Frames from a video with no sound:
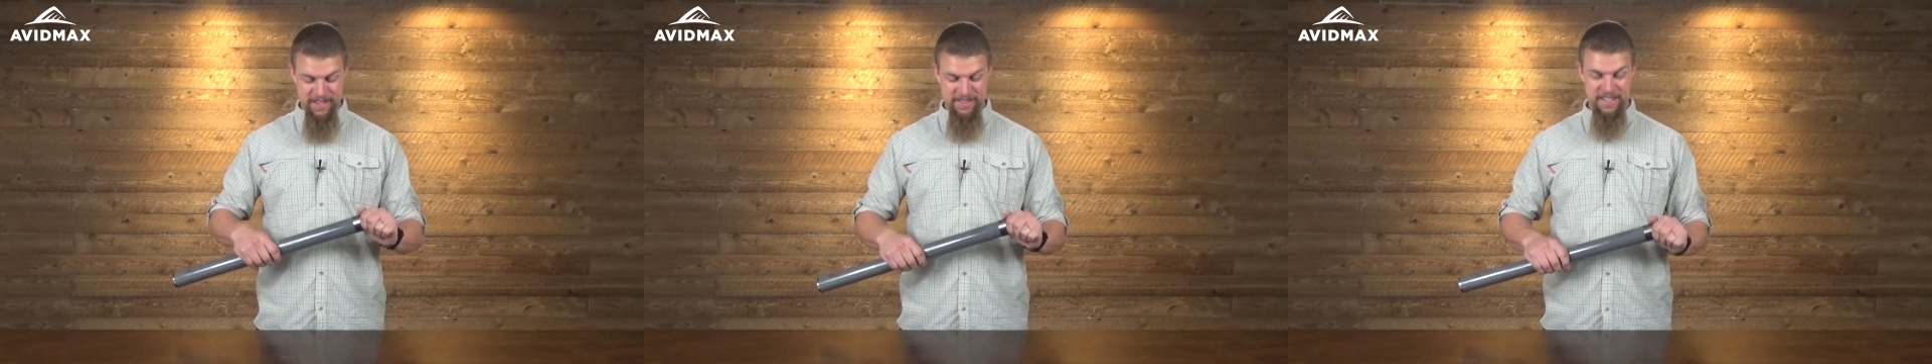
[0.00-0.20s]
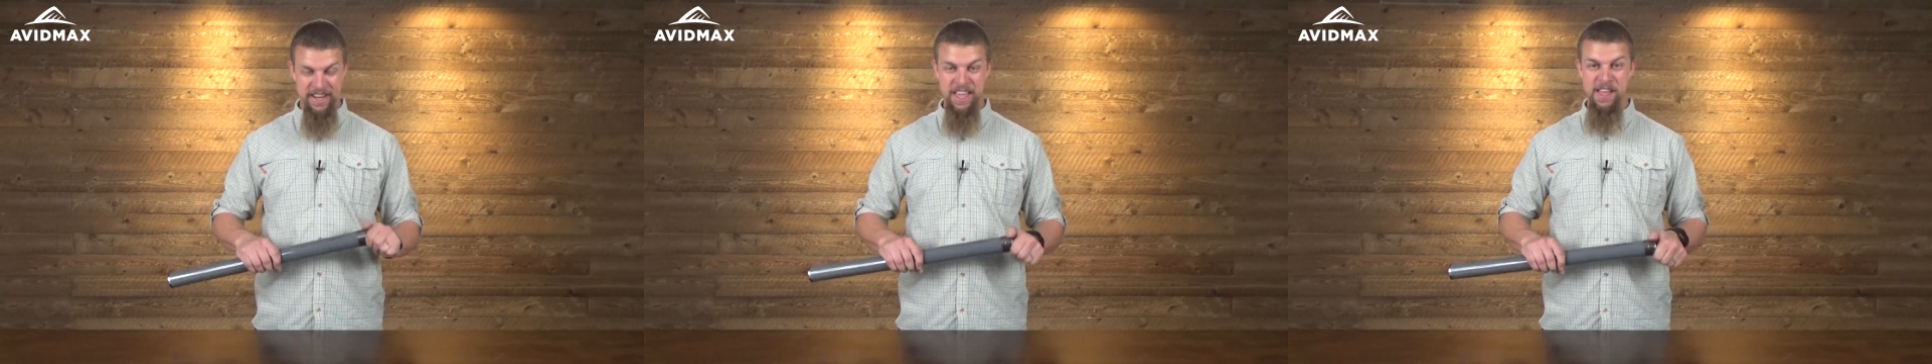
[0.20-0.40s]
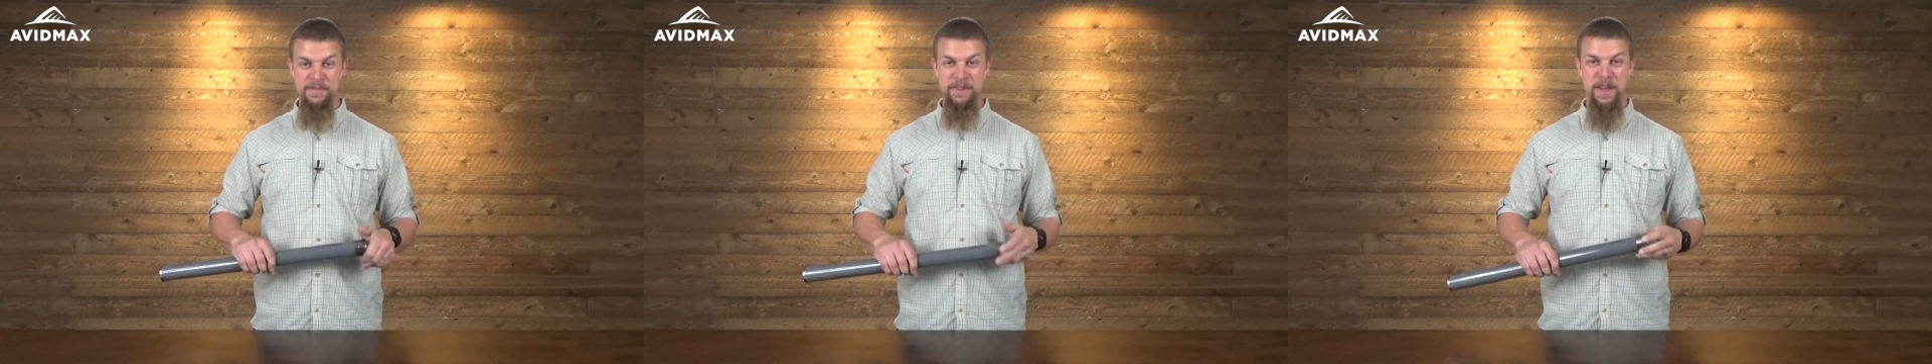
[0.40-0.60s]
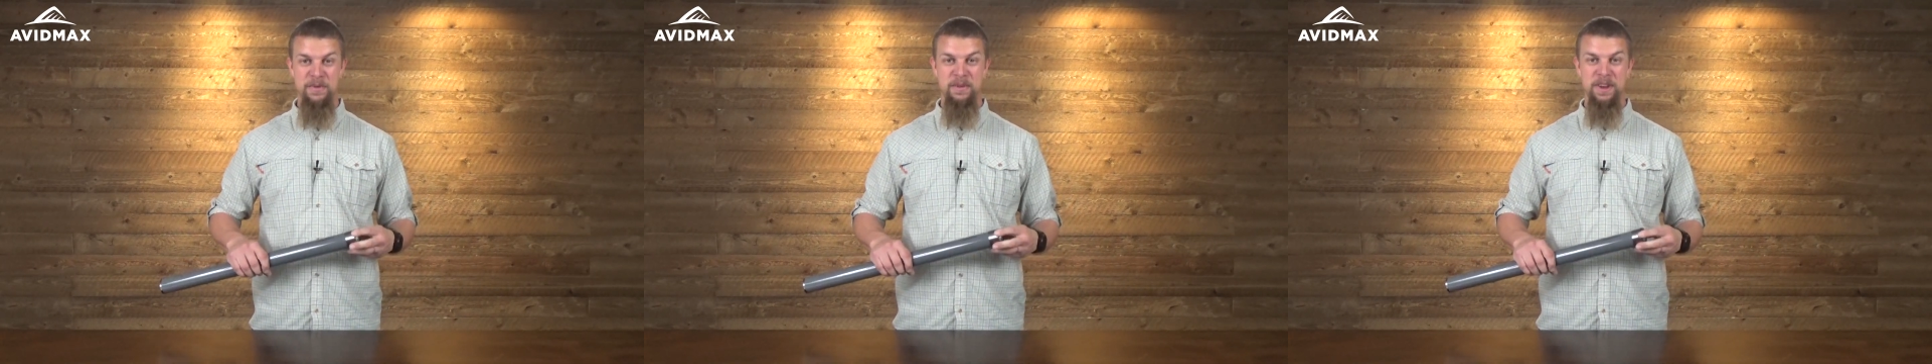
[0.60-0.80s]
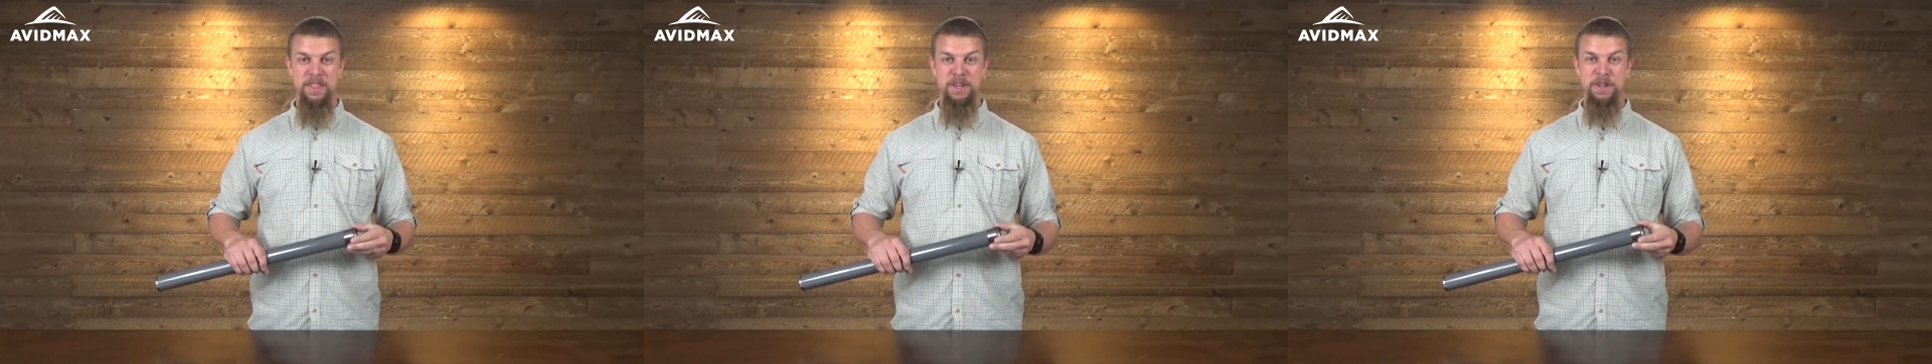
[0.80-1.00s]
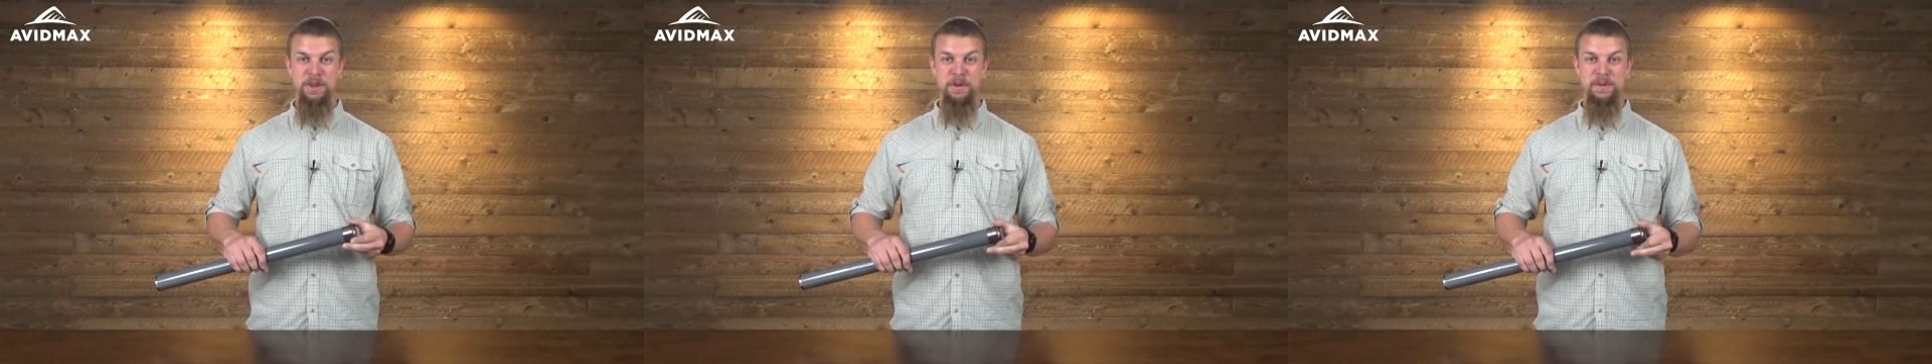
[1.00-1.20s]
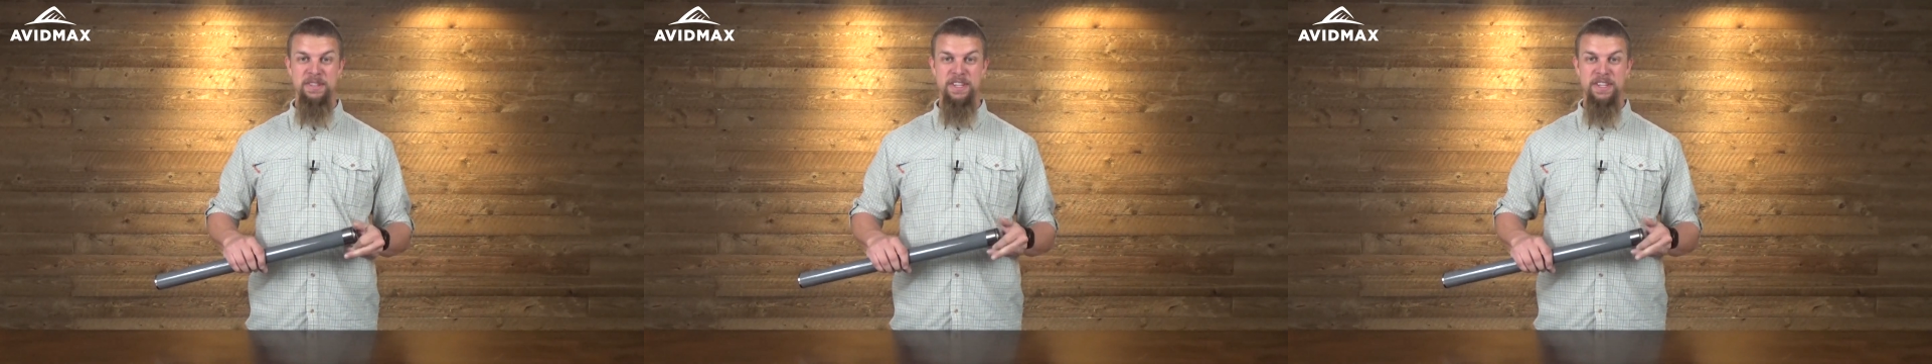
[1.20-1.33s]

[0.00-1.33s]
and today I've got one of the new